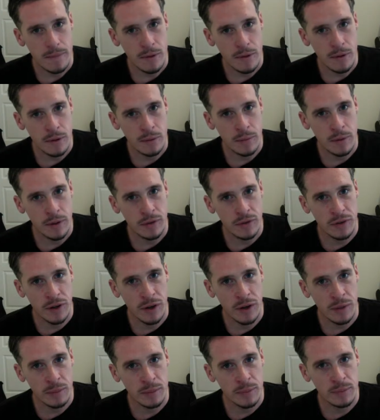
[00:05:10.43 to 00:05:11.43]
on my
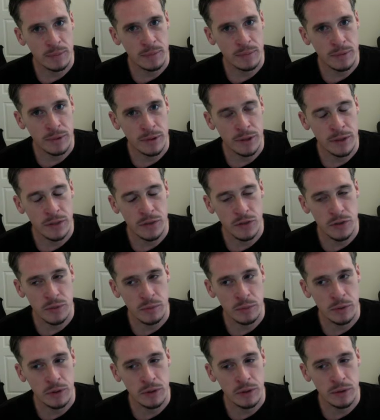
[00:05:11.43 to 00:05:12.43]
top list,
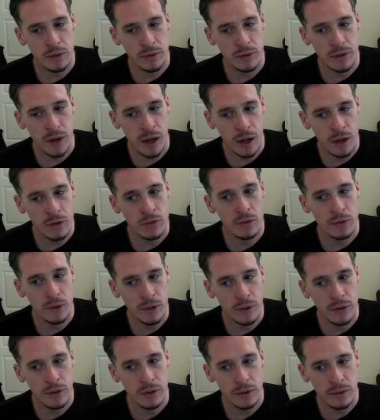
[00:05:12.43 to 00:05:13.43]
but I do
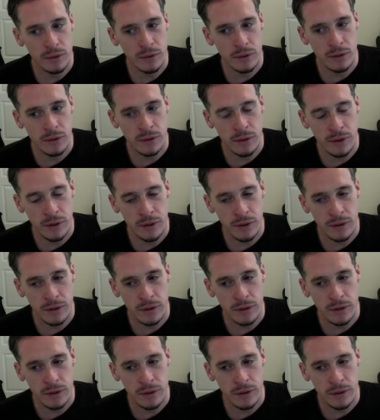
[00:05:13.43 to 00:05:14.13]
like it a lot.